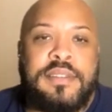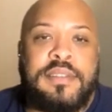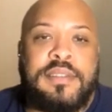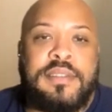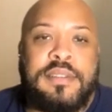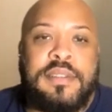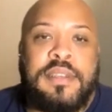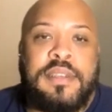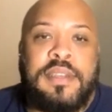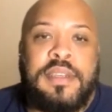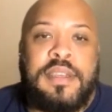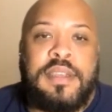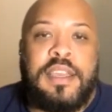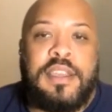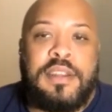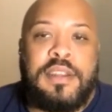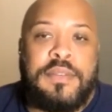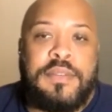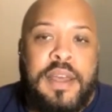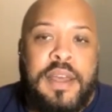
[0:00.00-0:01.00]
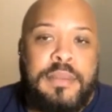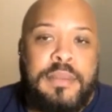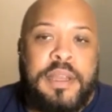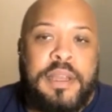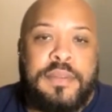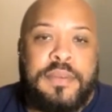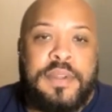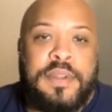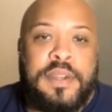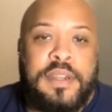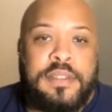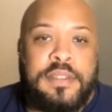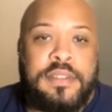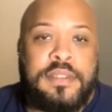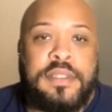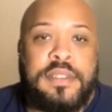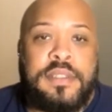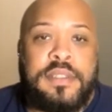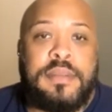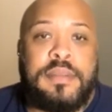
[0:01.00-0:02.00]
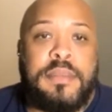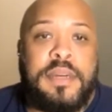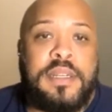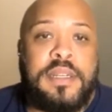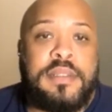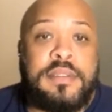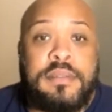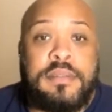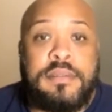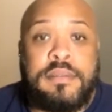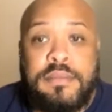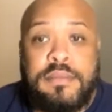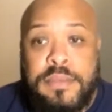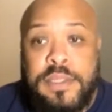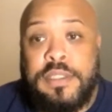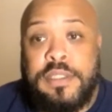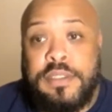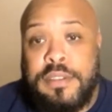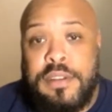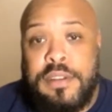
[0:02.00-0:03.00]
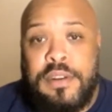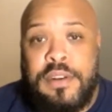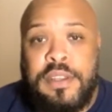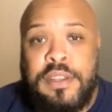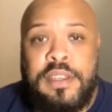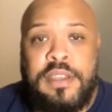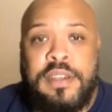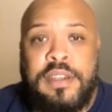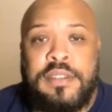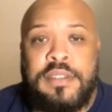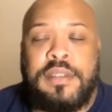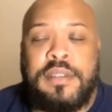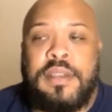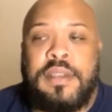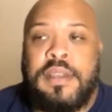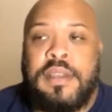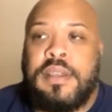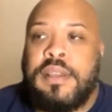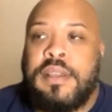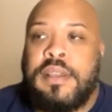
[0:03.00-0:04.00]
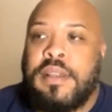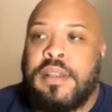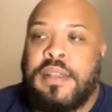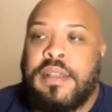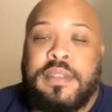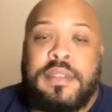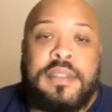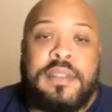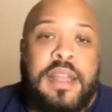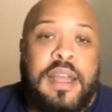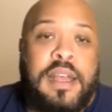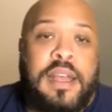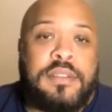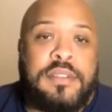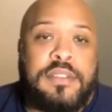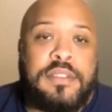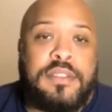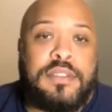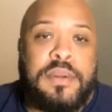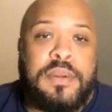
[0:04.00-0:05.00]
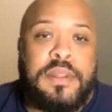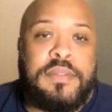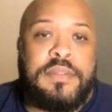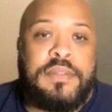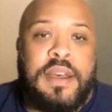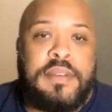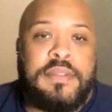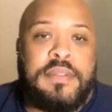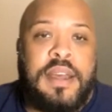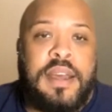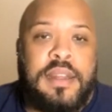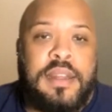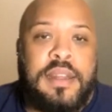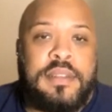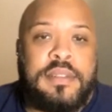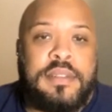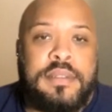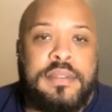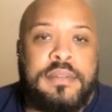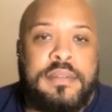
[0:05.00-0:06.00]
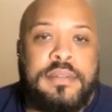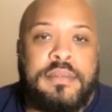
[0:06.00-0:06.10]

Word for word: and you divide it by 360 months, which is 30 years, that's $1,025.